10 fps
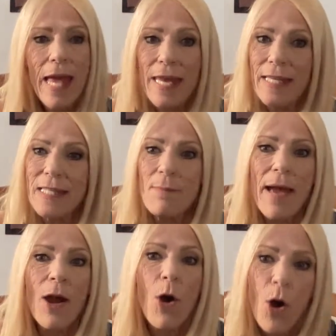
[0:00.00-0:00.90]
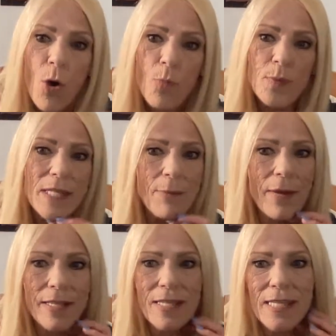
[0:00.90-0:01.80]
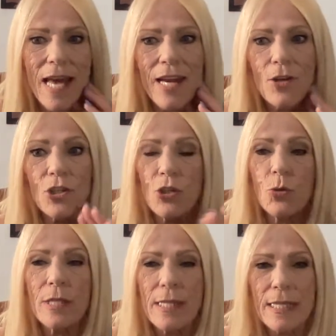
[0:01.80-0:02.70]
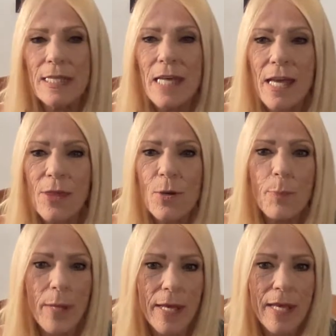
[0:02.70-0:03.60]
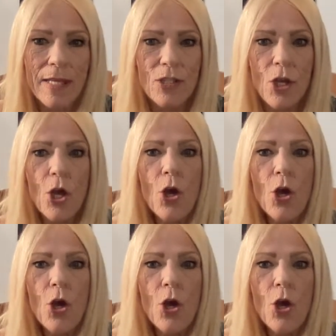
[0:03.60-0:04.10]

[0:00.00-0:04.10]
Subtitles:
And it's my hopes and my desires to assist other beings